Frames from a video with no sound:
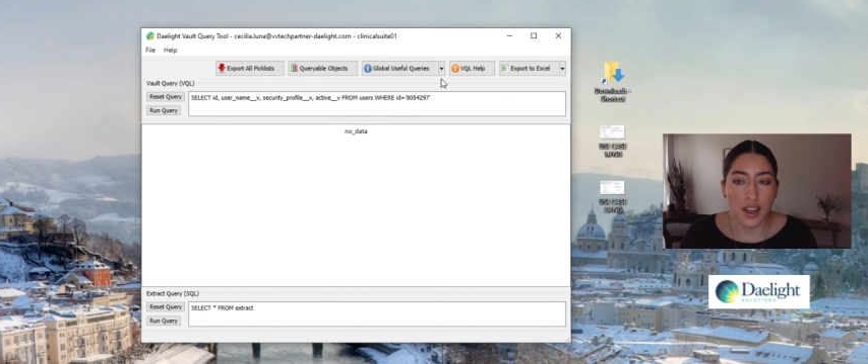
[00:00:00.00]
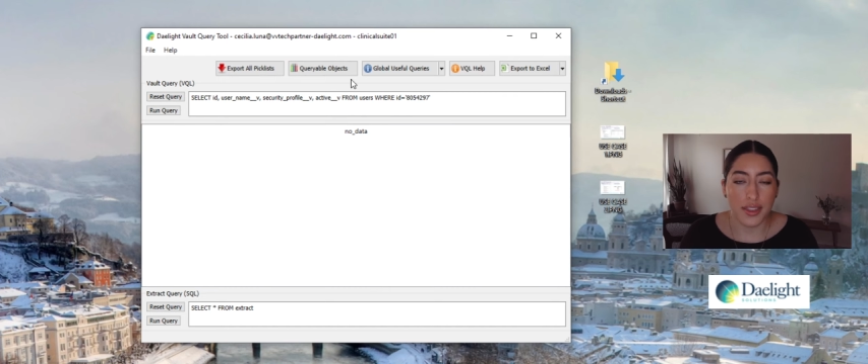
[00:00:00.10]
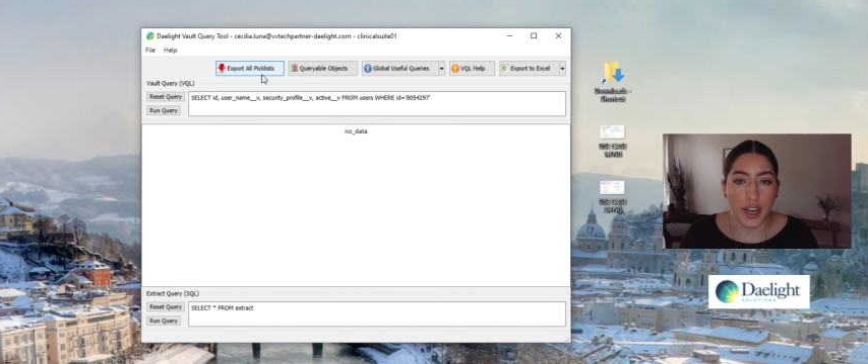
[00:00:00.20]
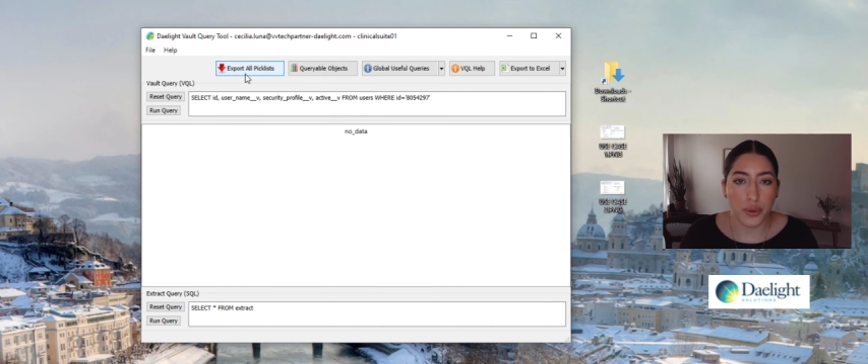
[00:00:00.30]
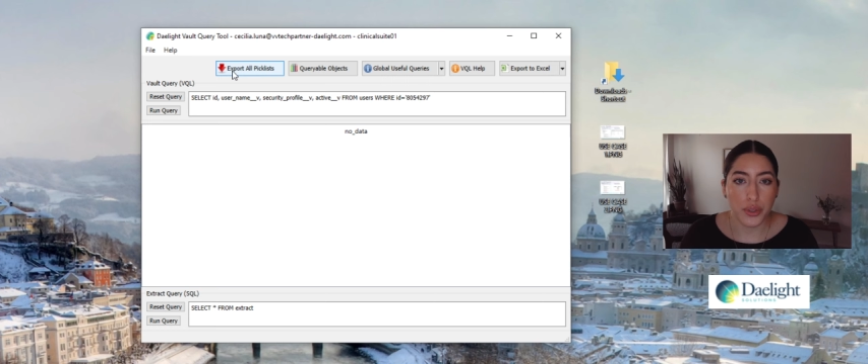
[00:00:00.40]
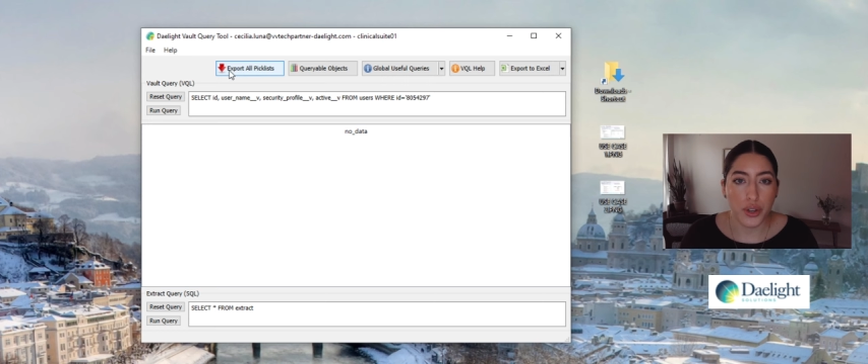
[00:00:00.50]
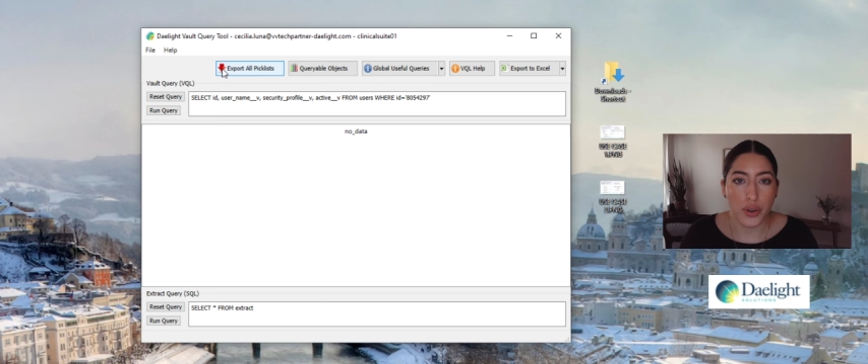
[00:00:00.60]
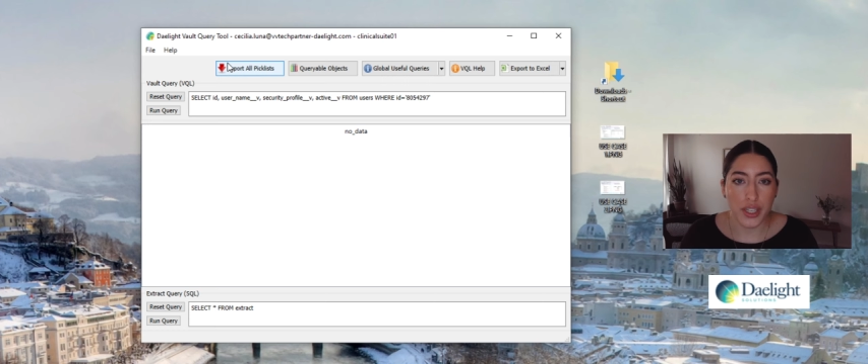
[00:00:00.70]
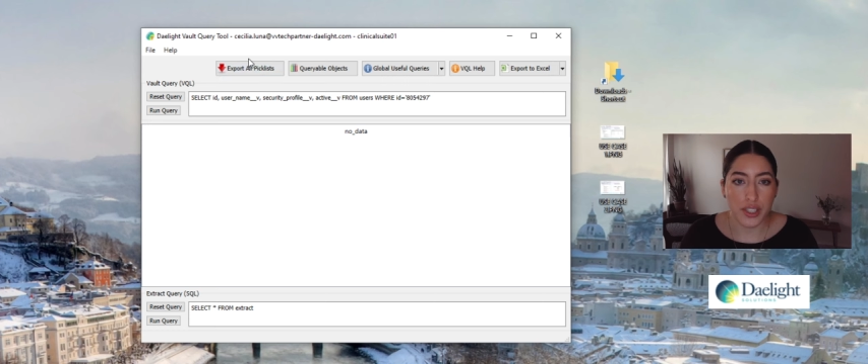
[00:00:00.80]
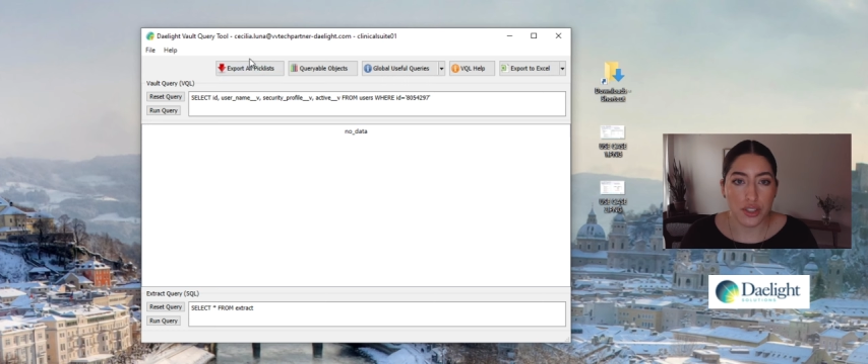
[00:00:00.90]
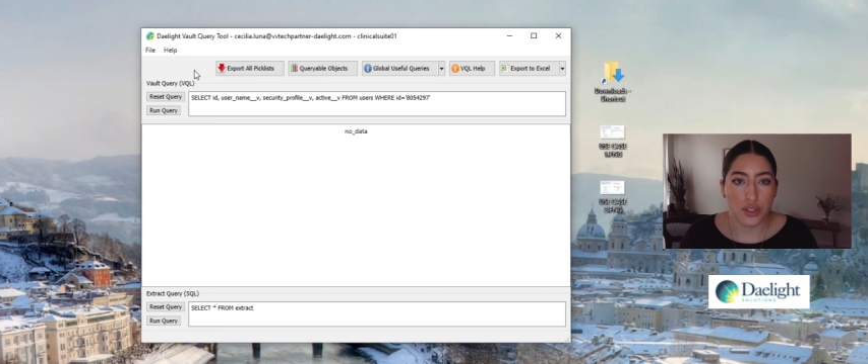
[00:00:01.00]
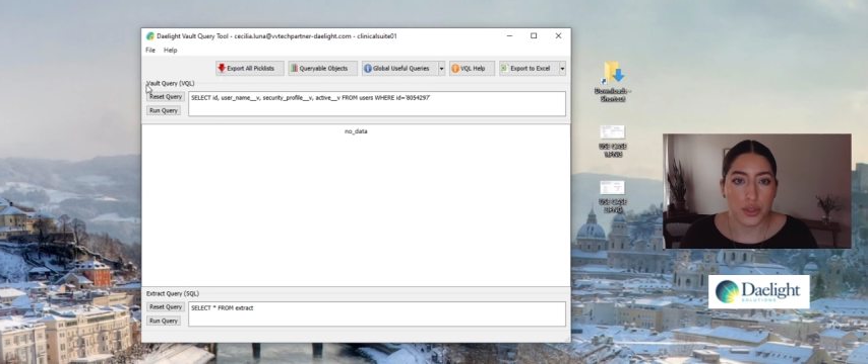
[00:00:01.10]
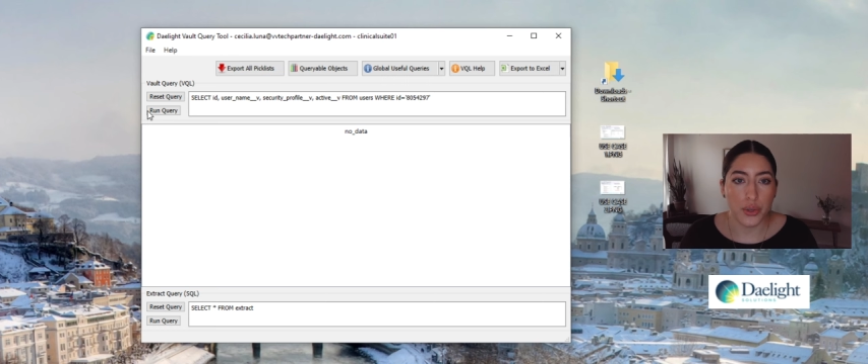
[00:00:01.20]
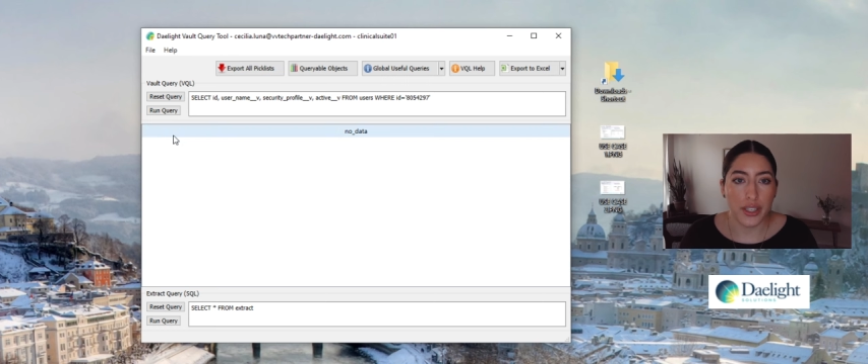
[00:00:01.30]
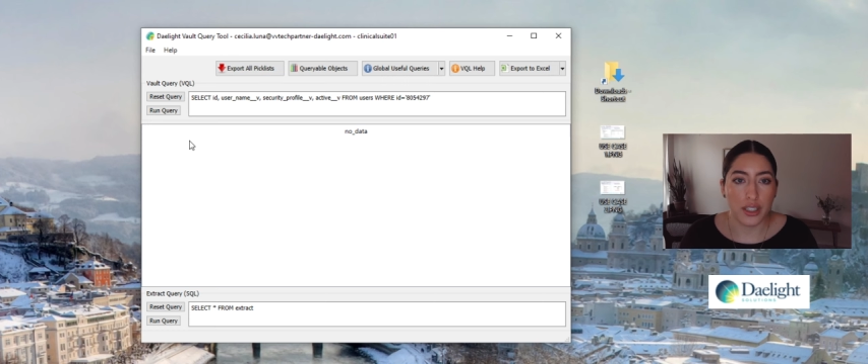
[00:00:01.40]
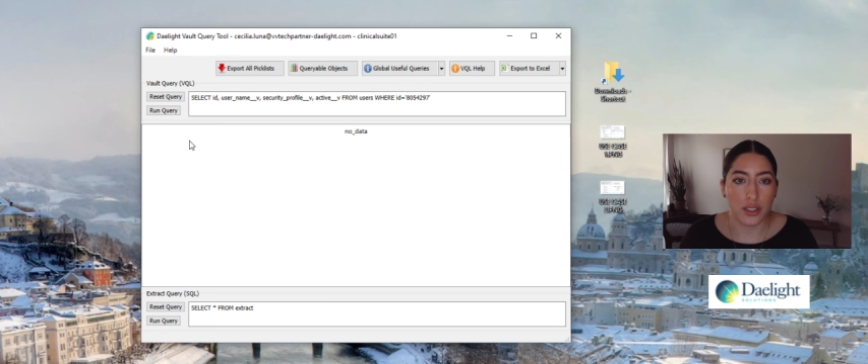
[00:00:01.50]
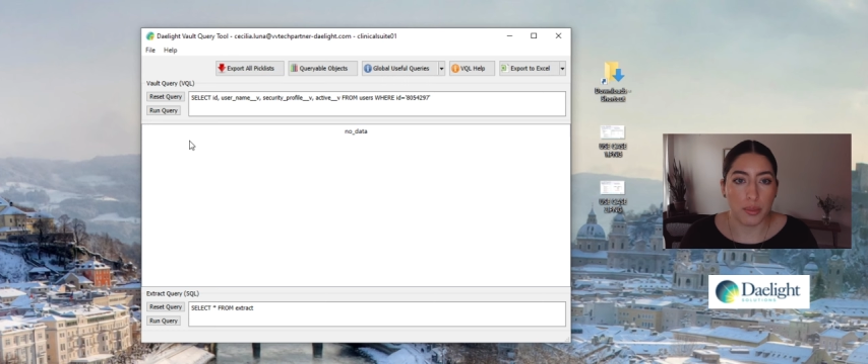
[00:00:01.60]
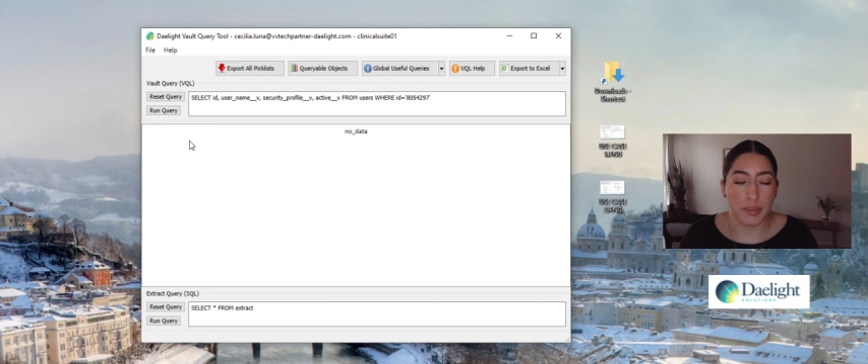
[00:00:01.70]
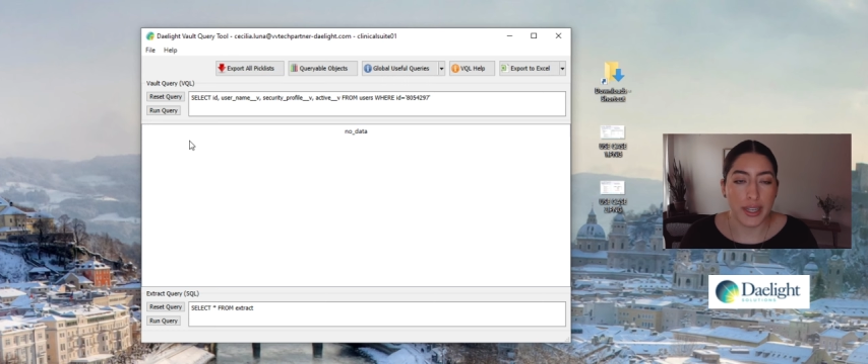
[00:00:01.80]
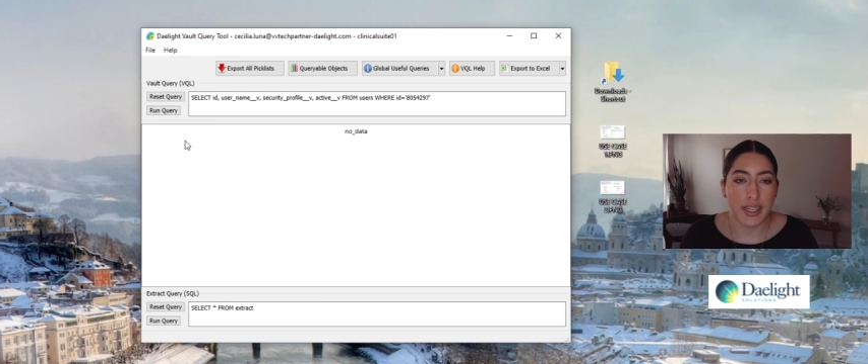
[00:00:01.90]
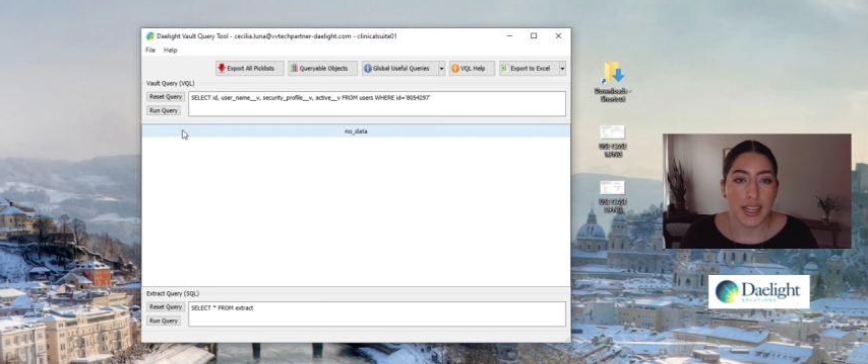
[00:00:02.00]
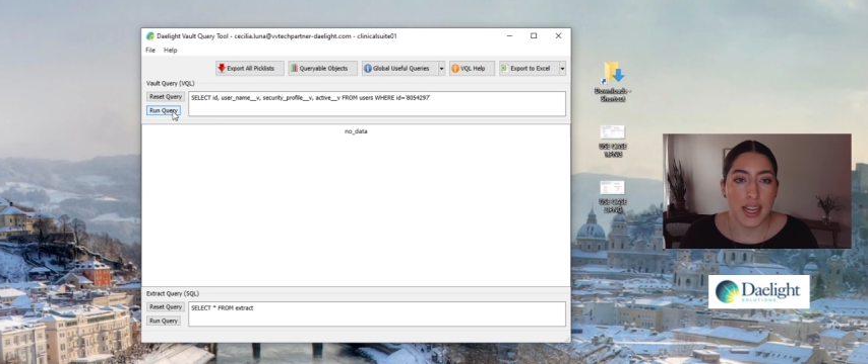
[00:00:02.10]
that I will go into in a little bit,